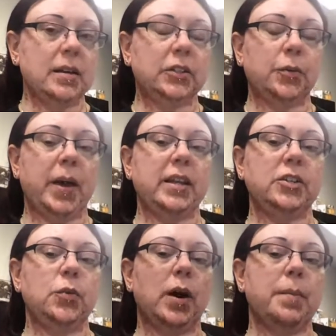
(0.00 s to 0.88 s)
Patty, do
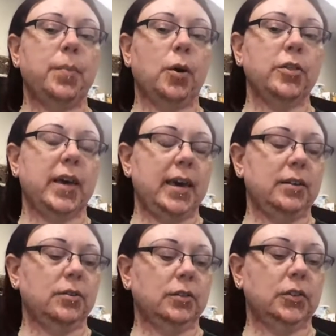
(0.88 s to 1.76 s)
you want both
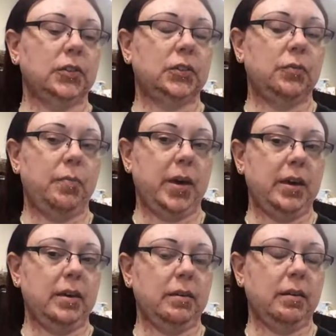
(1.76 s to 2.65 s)
candles to
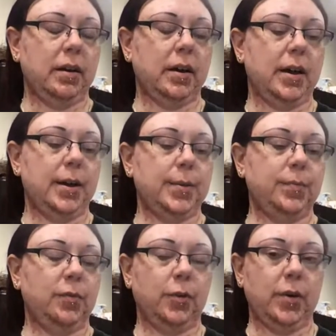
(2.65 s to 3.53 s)
be
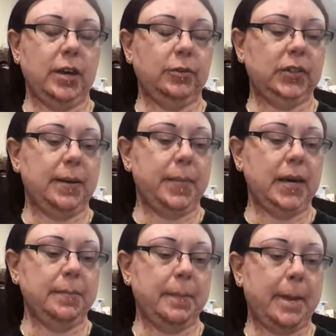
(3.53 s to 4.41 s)
for what you sent me?